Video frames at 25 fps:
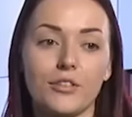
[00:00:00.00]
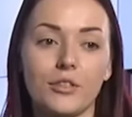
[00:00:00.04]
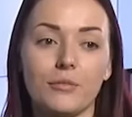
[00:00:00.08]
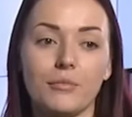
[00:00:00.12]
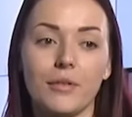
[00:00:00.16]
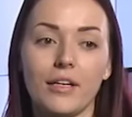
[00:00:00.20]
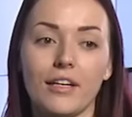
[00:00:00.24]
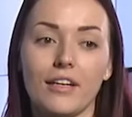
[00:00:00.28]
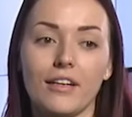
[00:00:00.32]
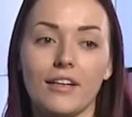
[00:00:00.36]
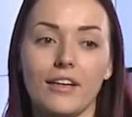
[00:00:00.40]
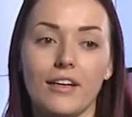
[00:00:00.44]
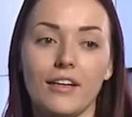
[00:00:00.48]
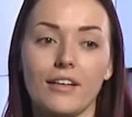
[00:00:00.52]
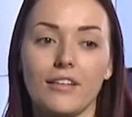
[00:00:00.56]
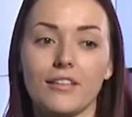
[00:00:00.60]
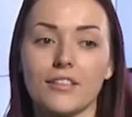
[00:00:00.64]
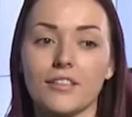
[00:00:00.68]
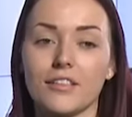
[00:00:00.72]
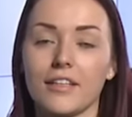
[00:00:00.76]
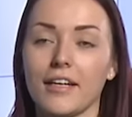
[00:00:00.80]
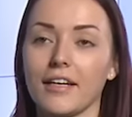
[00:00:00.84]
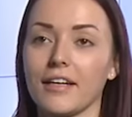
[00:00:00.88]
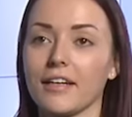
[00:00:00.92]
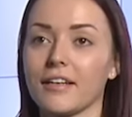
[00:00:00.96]
film it, and then
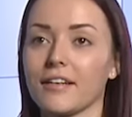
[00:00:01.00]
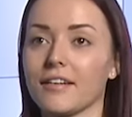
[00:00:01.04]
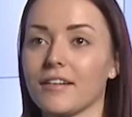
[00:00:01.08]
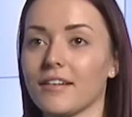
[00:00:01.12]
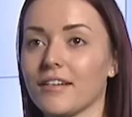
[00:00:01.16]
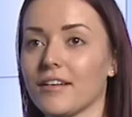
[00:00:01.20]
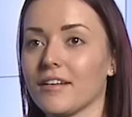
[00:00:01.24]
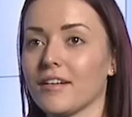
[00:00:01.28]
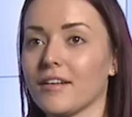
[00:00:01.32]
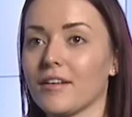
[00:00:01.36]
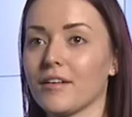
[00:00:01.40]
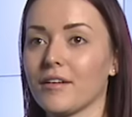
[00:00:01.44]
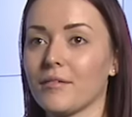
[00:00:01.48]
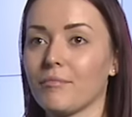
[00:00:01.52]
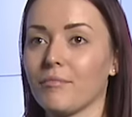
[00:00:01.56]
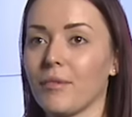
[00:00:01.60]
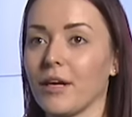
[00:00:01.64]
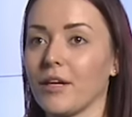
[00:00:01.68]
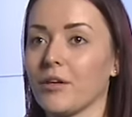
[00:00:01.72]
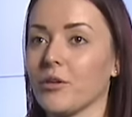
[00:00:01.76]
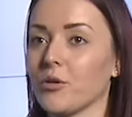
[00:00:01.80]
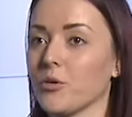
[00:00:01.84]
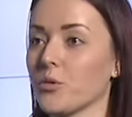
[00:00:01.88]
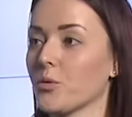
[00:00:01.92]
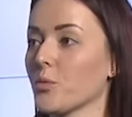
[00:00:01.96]
it's like
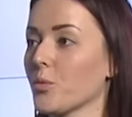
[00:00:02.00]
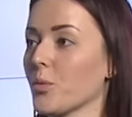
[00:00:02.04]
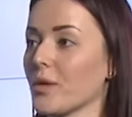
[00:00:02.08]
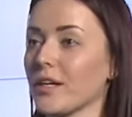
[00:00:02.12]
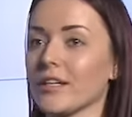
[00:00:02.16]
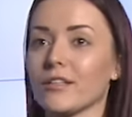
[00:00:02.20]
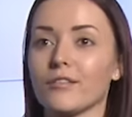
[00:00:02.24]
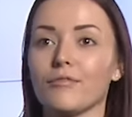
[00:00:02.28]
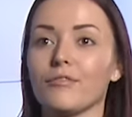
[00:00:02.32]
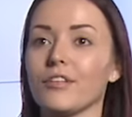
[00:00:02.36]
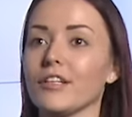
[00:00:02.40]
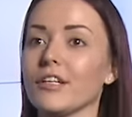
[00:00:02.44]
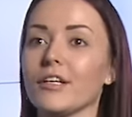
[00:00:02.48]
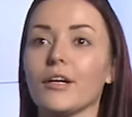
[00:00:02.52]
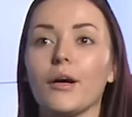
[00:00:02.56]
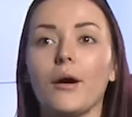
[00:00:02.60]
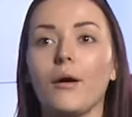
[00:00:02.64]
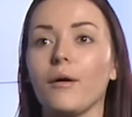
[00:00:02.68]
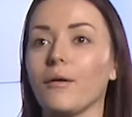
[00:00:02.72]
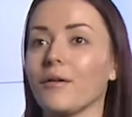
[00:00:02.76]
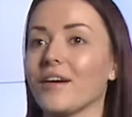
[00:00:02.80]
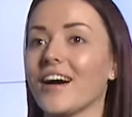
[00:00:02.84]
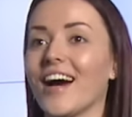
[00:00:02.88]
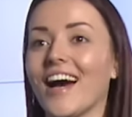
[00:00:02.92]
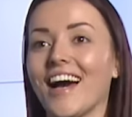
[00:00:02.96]
my new weird
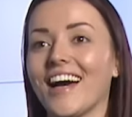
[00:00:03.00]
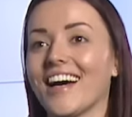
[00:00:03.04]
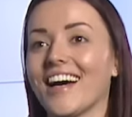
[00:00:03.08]
video.